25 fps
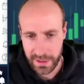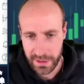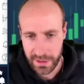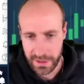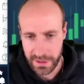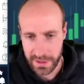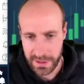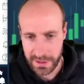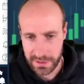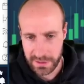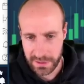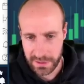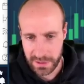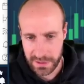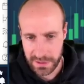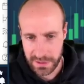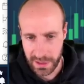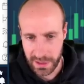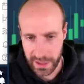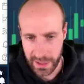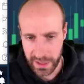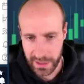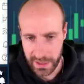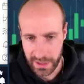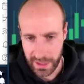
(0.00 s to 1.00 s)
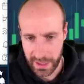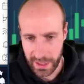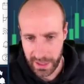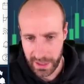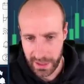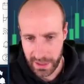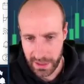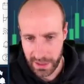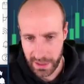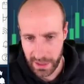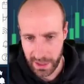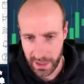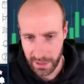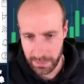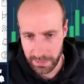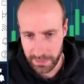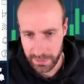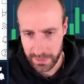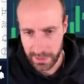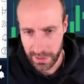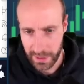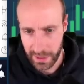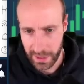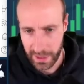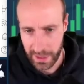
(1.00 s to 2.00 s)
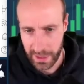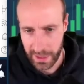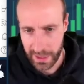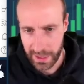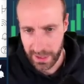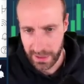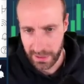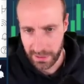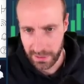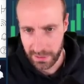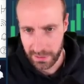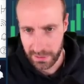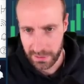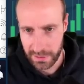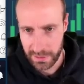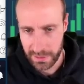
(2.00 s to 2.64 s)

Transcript: this looks like a cup and handle.